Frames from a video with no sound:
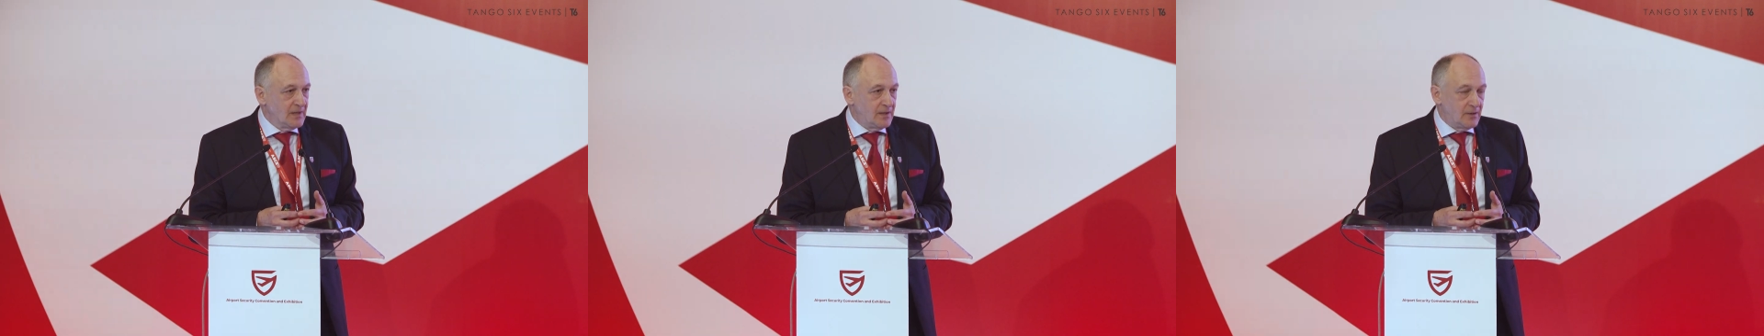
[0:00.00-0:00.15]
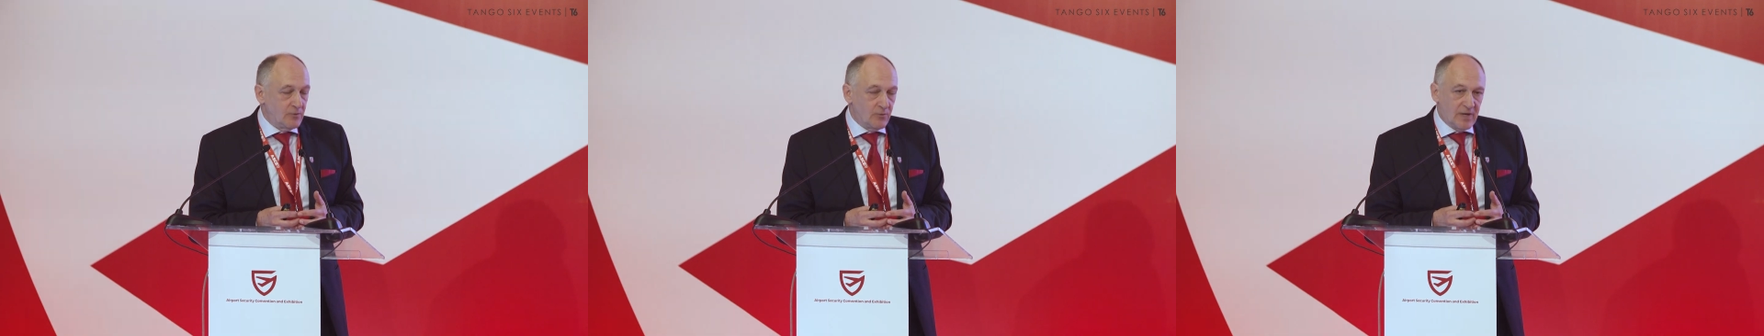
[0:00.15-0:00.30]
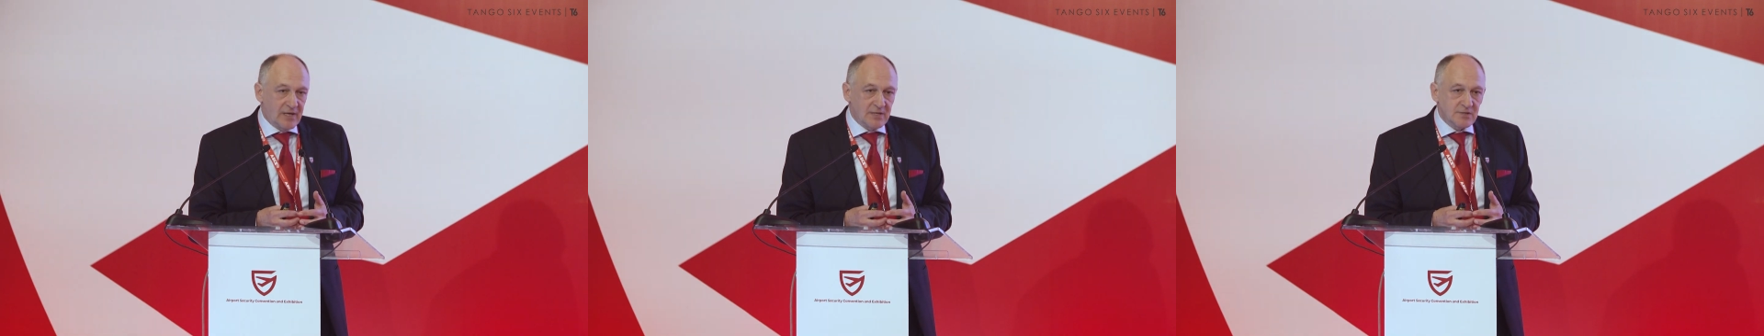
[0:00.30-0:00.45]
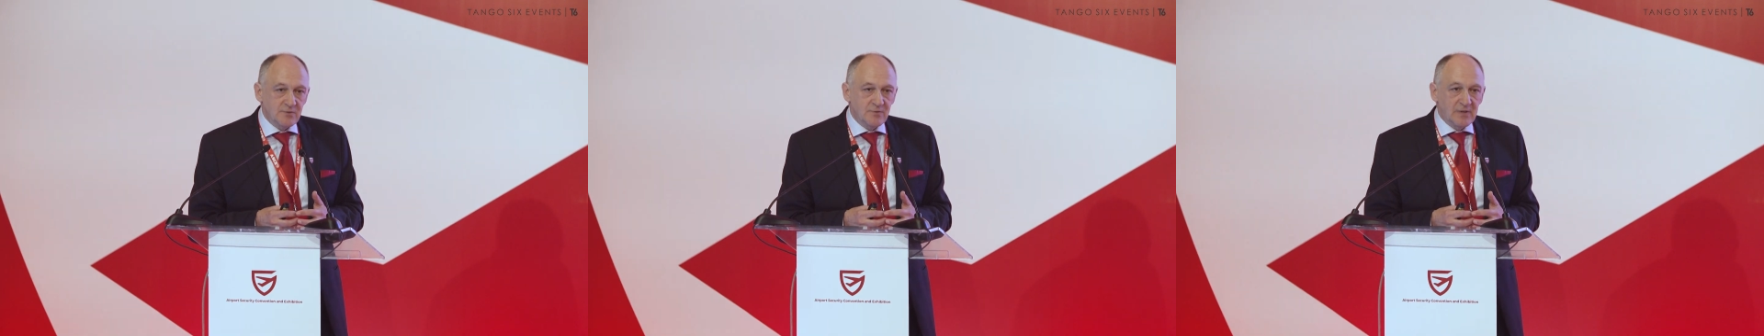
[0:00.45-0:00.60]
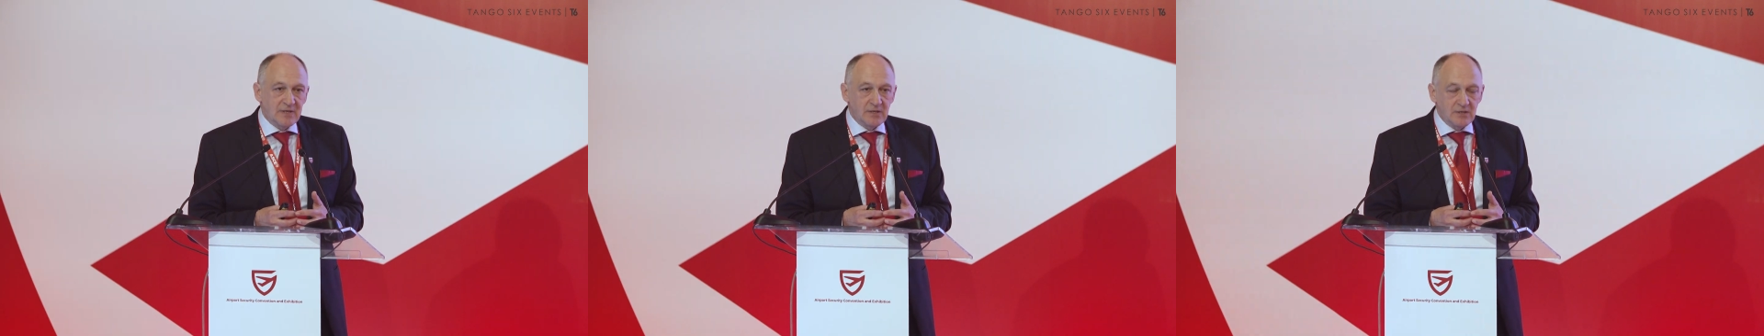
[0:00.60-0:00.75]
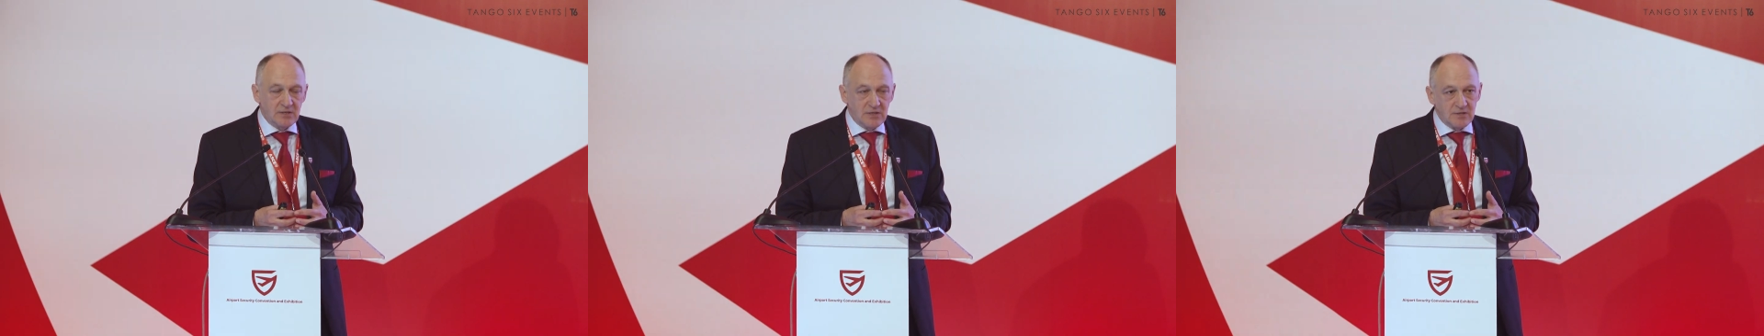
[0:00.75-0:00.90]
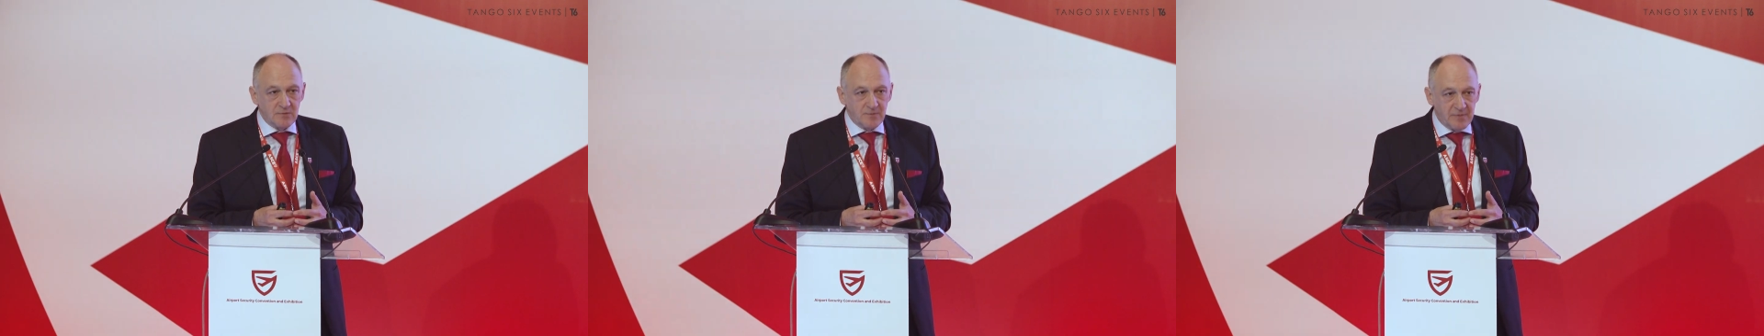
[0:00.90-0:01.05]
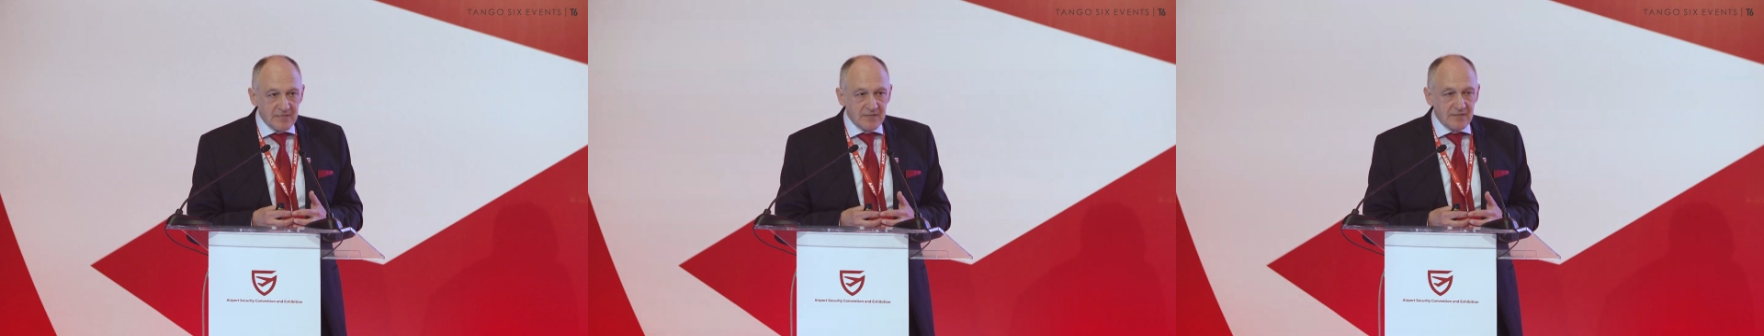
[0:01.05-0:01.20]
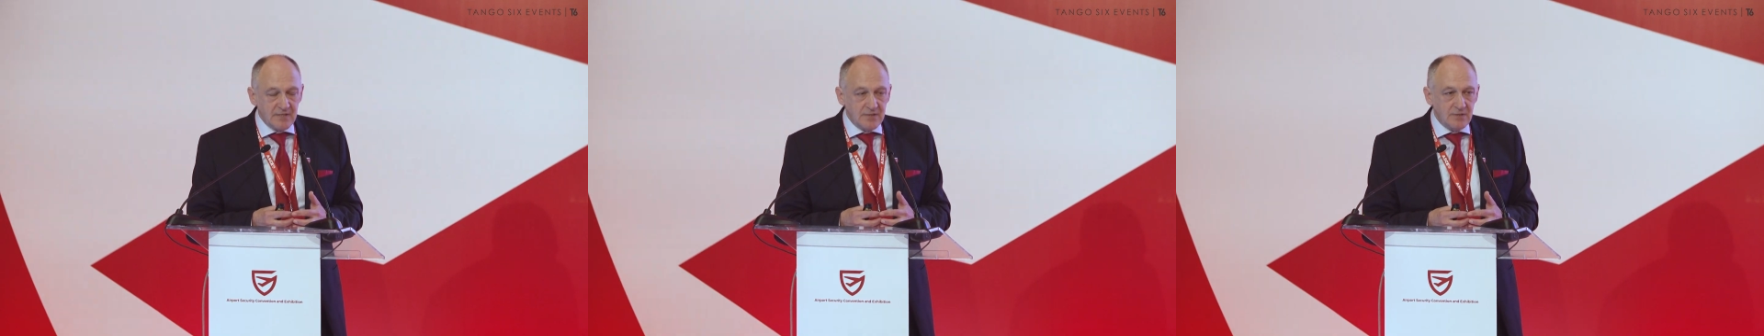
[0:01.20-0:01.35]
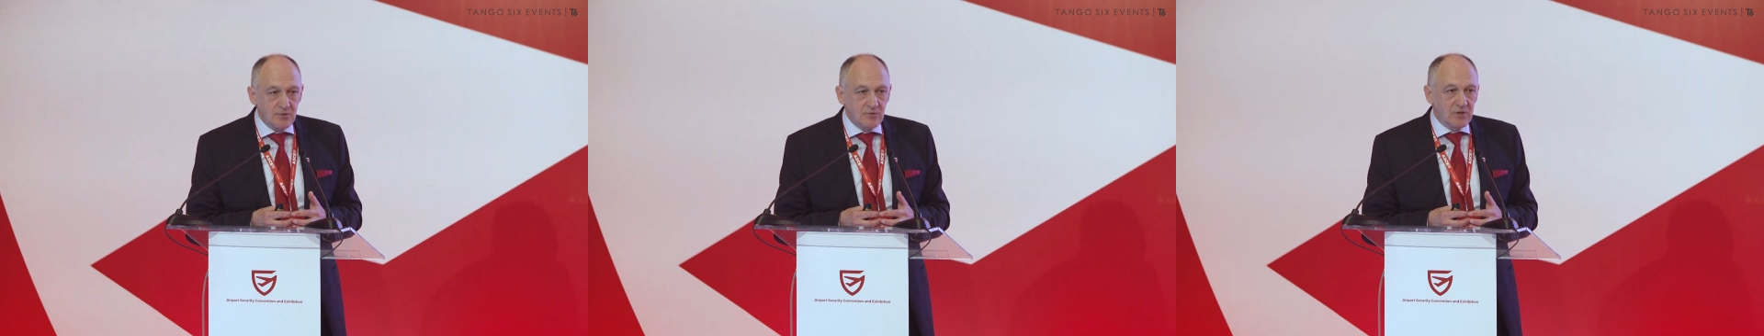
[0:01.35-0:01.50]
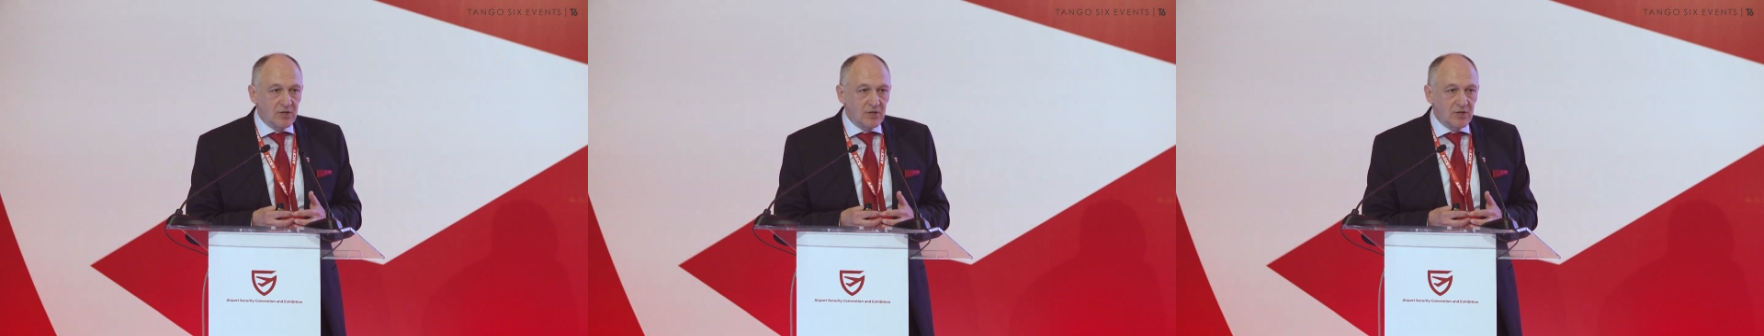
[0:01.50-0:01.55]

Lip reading: And once when it is business,